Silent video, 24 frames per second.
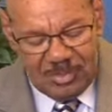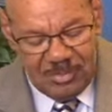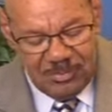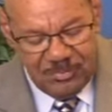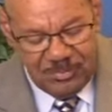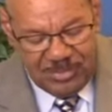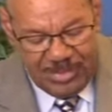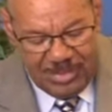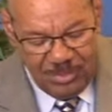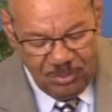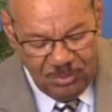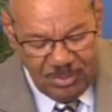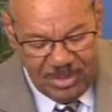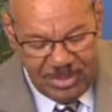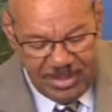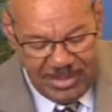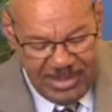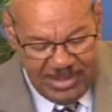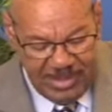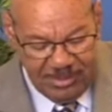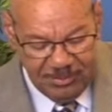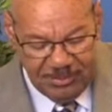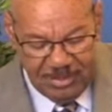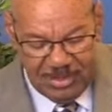they
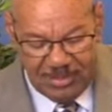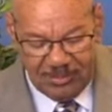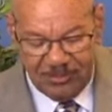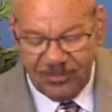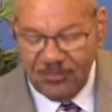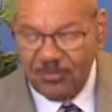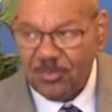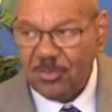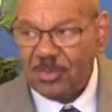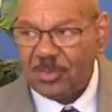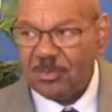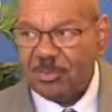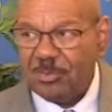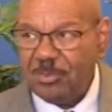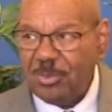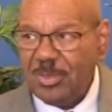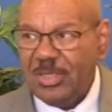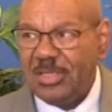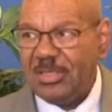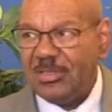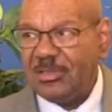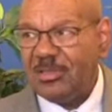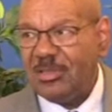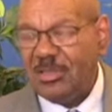renamed it Fort
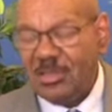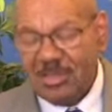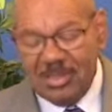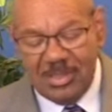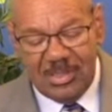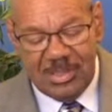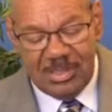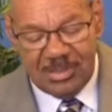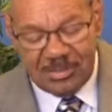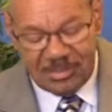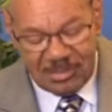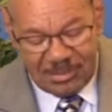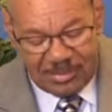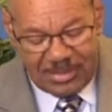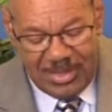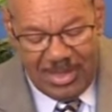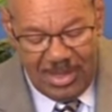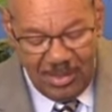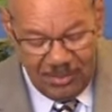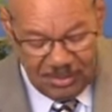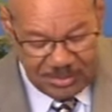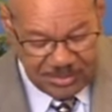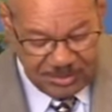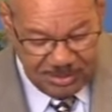Pitt, and
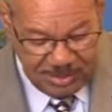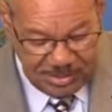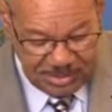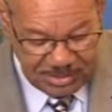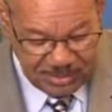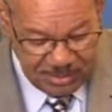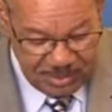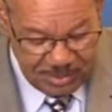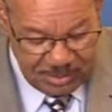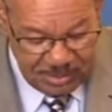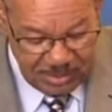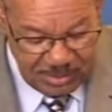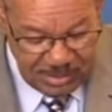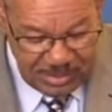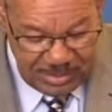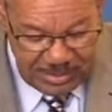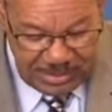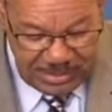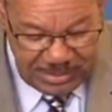now it's Pittsburgh.